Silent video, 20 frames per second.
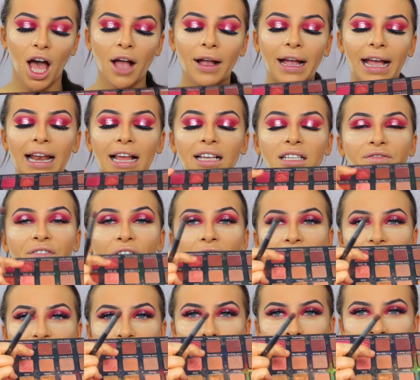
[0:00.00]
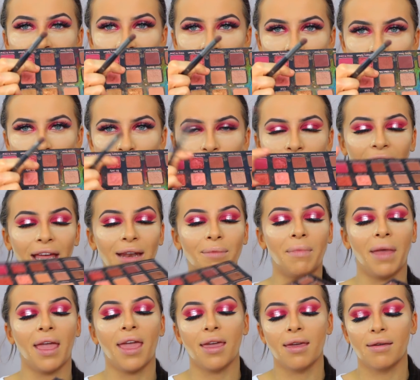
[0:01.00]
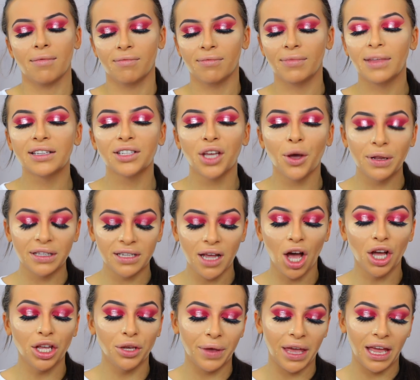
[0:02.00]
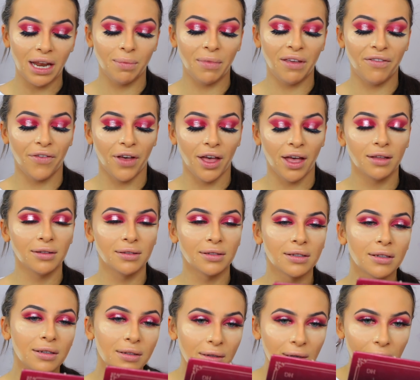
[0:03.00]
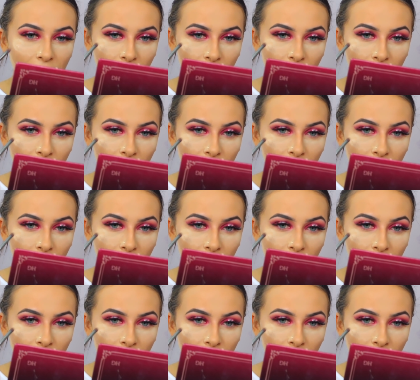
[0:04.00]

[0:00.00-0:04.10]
Okay, let's first go into Are You Kidding Me? Let's go into Are You Kidding Me first,